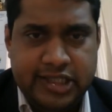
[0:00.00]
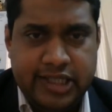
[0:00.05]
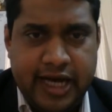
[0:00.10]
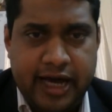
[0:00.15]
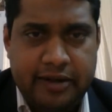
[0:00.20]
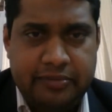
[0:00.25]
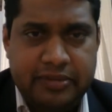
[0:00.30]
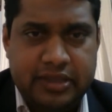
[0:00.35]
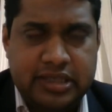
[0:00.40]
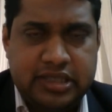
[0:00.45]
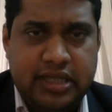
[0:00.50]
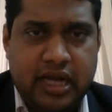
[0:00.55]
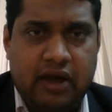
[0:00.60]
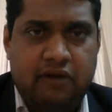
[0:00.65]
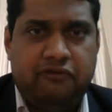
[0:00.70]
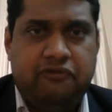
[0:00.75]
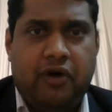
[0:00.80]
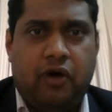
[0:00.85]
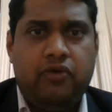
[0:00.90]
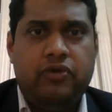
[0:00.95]
HR must
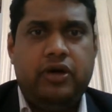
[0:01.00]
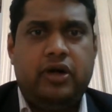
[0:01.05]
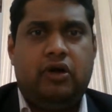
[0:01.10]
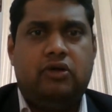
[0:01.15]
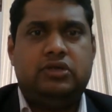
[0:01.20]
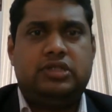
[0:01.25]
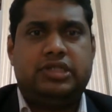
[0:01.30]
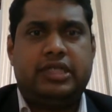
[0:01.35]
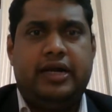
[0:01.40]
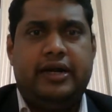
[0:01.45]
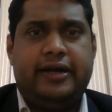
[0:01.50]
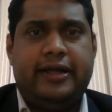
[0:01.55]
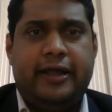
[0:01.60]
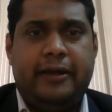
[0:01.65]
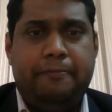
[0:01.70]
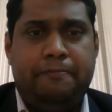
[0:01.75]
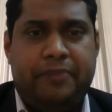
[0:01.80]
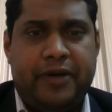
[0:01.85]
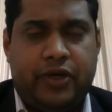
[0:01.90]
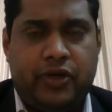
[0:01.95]
have found out
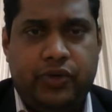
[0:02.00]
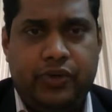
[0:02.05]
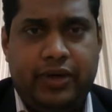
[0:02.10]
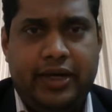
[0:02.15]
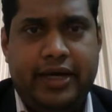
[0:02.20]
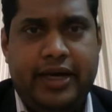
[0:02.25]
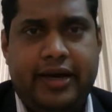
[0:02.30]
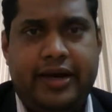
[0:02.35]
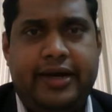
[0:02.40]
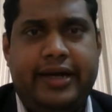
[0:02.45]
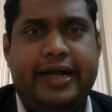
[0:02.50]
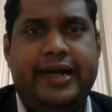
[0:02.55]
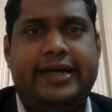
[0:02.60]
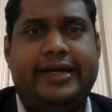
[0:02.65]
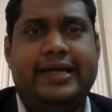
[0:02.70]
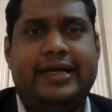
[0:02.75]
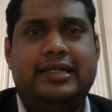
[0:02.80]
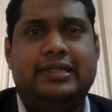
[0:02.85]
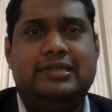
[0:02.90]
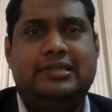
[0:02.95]
certain peculiar
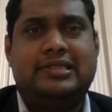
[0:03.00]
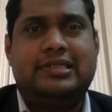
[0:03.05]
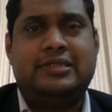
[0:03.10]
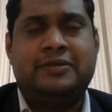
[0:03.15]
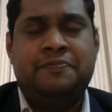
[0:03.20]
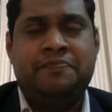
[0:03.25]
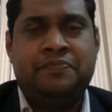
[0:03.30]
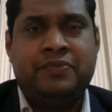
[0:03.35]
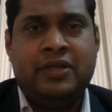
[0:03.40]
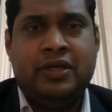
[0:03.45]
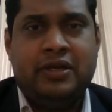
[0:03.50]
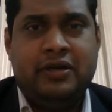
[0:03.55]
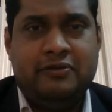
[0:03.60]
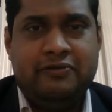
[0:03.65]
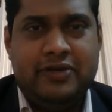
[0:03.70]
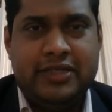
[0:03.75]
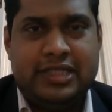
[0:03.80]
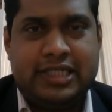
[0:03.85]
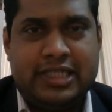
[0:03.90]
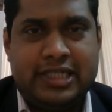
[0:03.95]
details
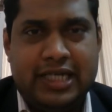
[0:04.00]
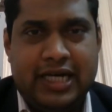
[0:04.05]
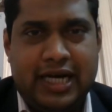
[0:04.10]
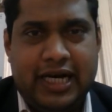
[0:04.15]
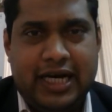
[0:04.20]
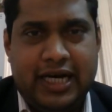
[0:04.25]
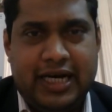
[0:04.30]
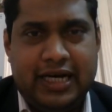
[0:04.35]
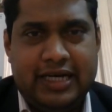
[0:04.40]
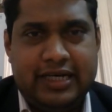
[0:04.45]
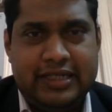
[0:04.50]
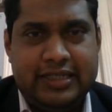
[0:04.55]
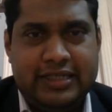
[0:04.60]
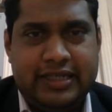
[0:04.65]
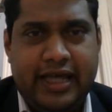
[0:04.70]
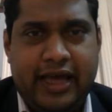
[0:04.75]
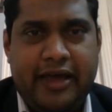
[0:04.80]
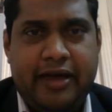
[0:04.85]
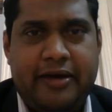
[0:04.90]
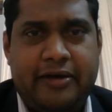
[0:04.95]
which
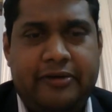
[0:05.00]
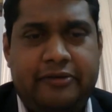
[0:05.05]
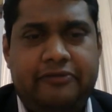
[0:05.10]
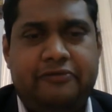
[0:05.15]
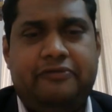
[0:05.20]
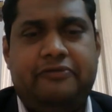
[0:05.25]
they